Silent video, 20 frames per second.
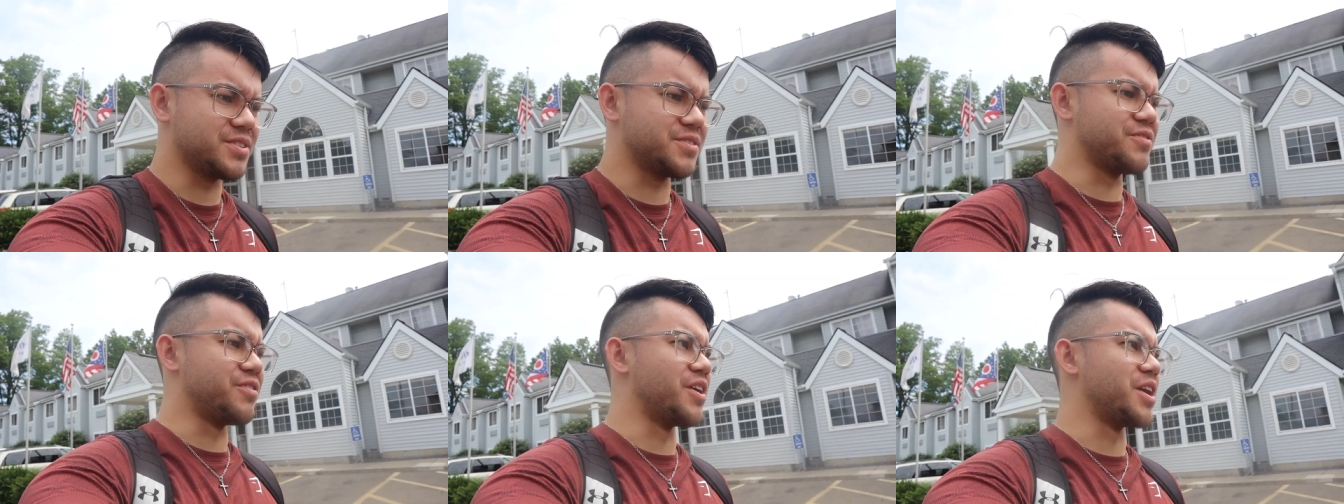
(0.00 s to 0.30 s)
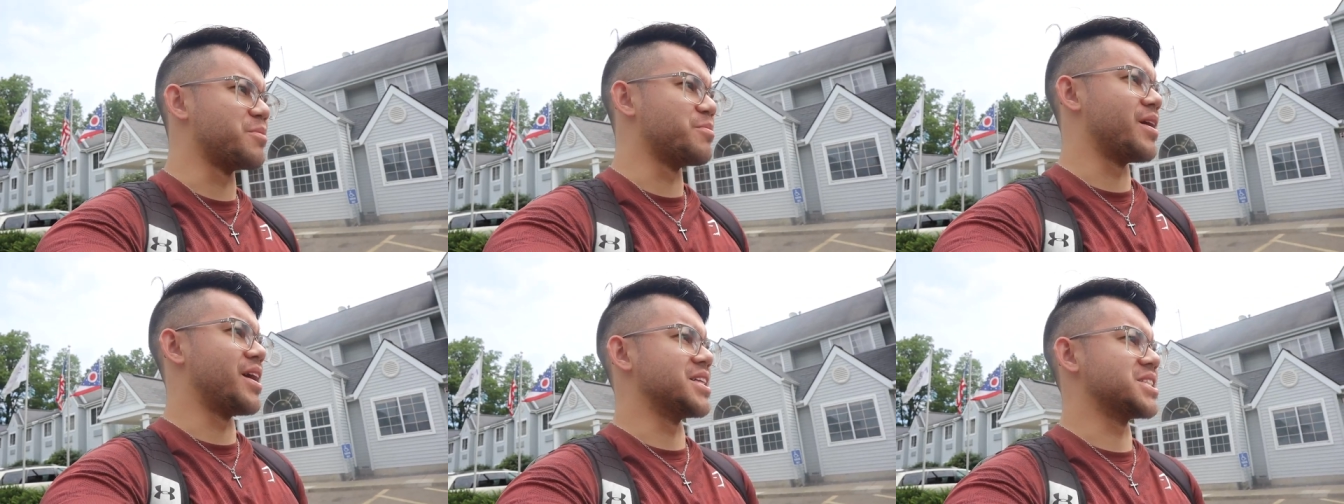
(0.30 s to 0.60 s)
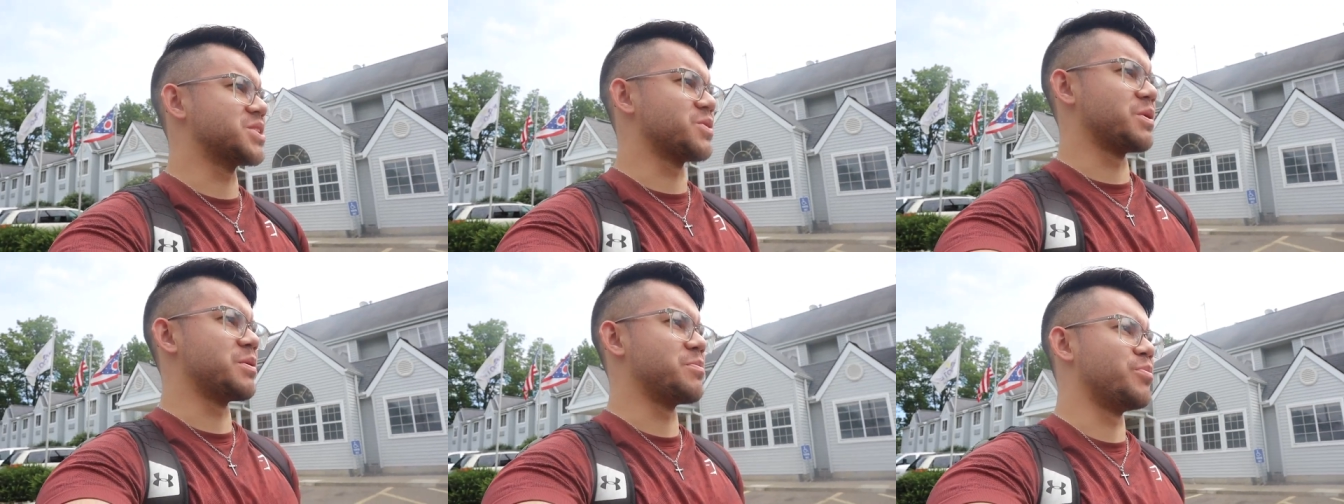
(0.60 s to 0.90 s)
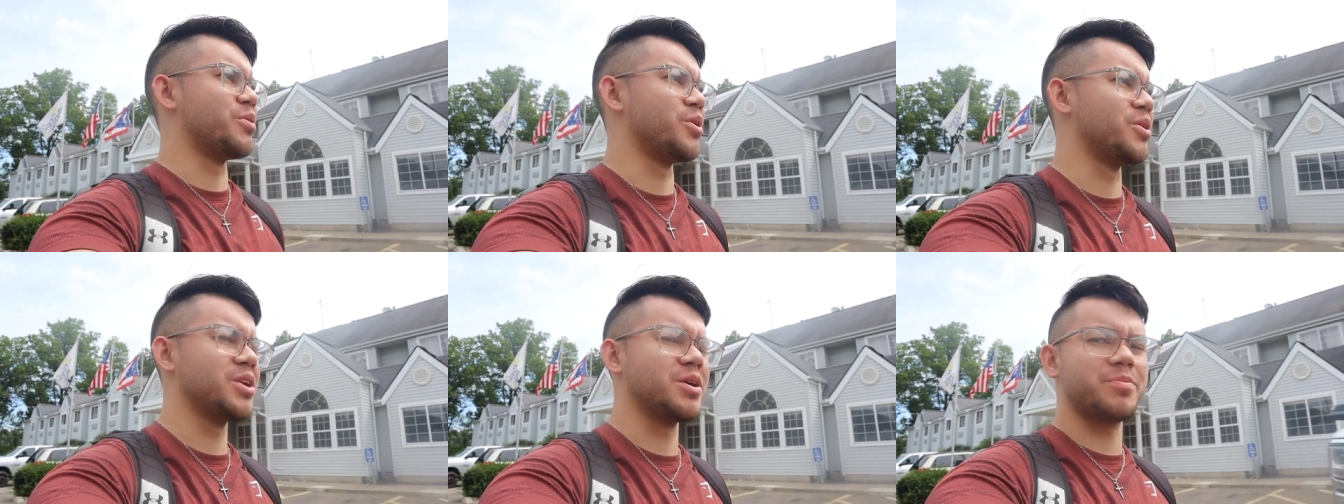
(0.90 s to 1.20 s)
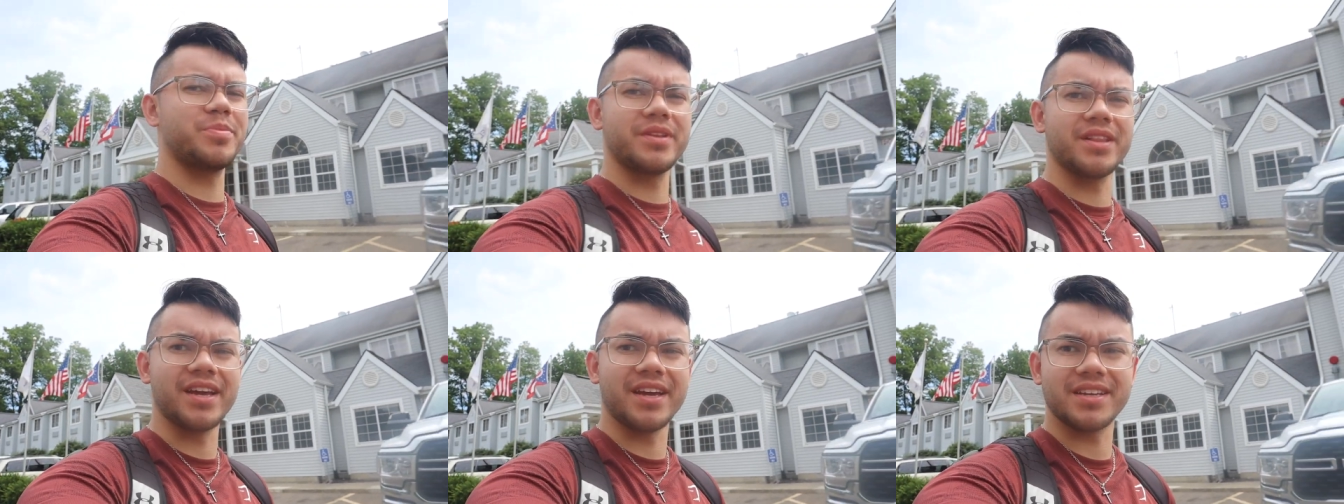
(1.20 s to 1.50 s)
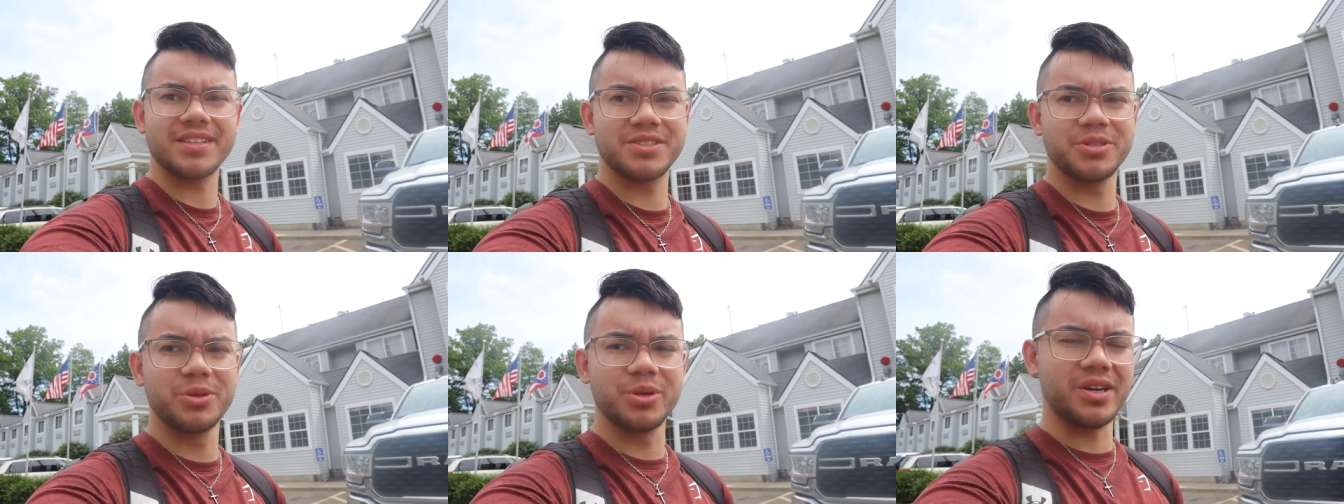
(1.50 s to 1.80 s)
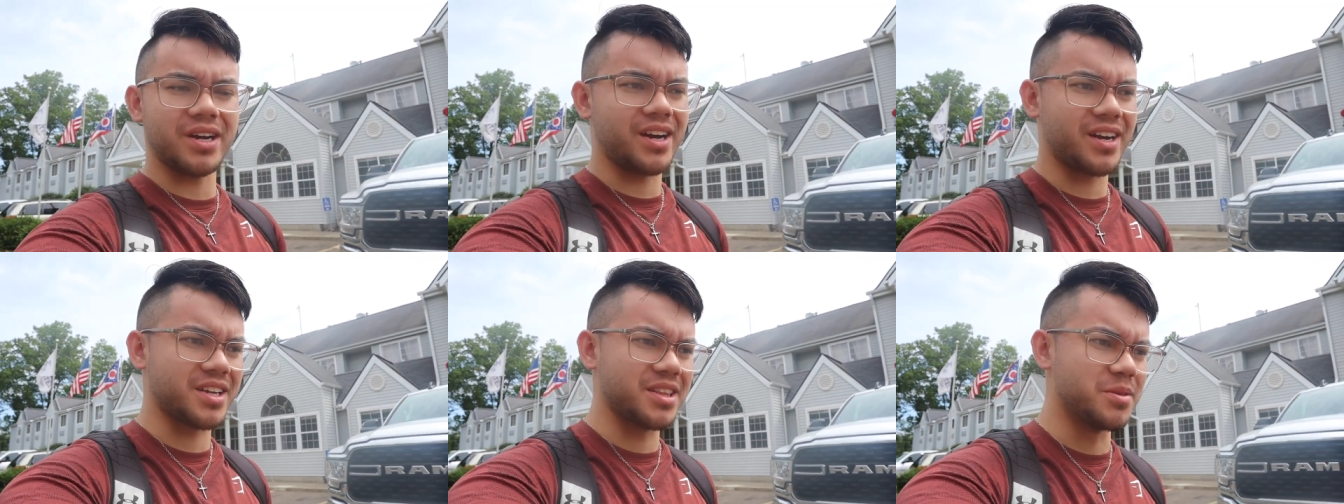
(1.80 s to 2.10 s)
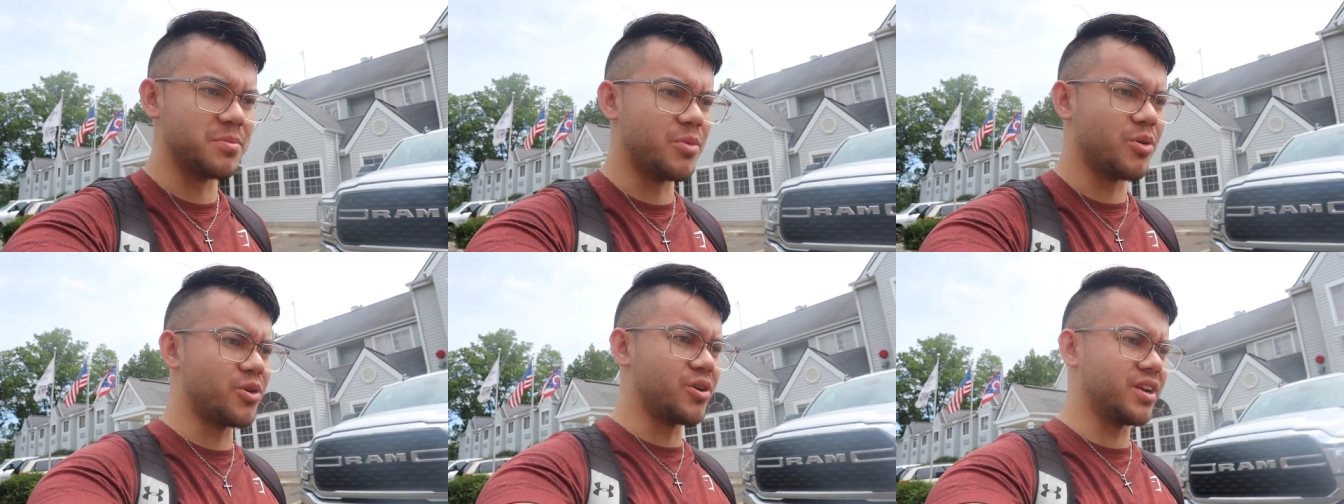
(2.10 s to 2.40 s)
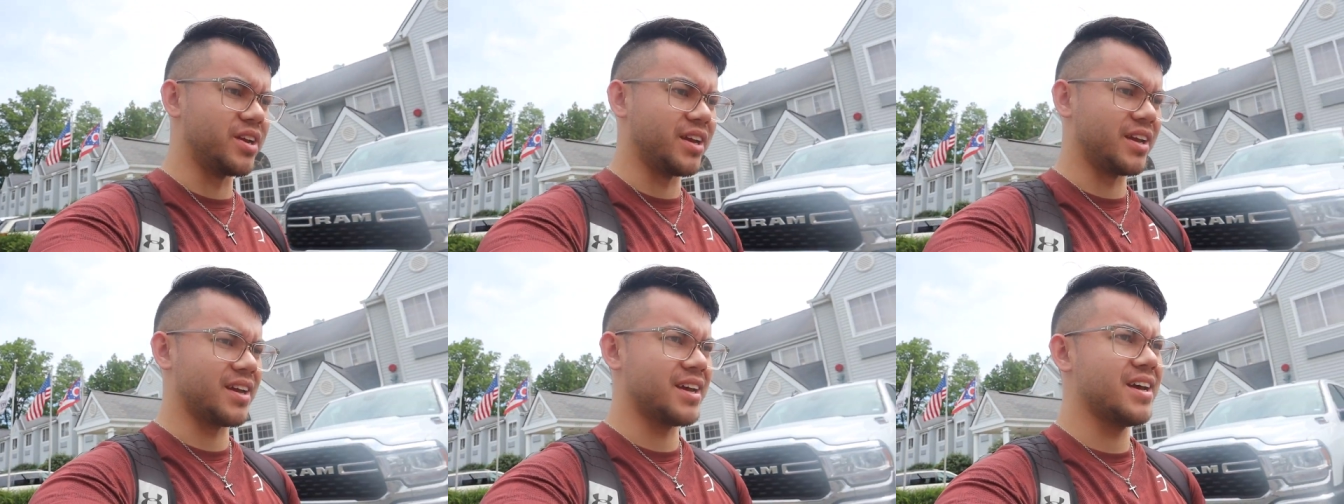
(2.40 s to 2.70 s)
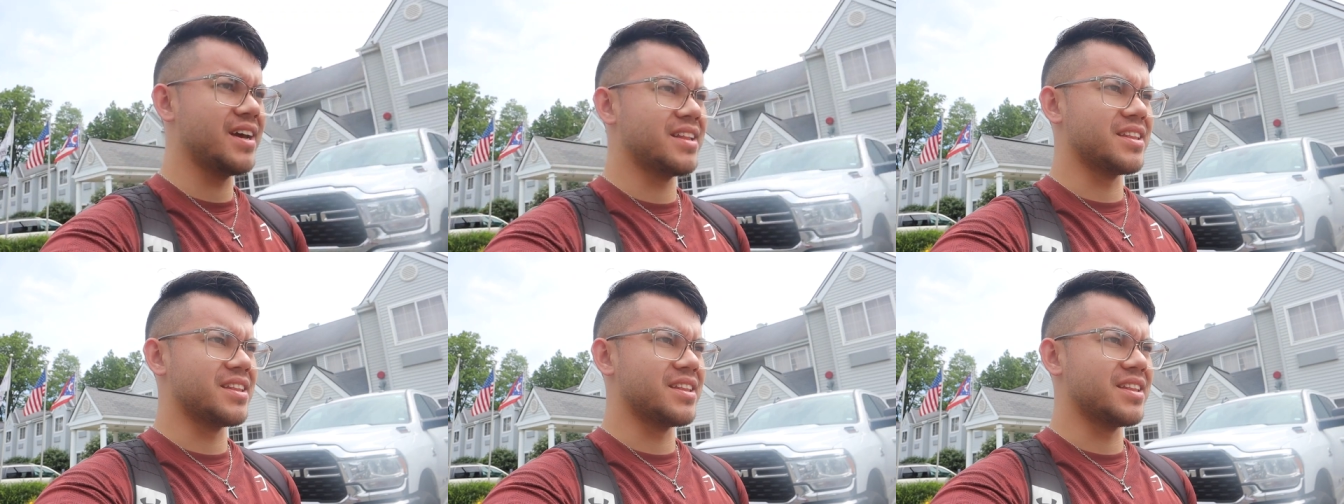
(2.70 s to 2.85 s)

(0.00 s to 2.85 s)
It's funny, man. So we pulled up at like 2 o'clock in the morning.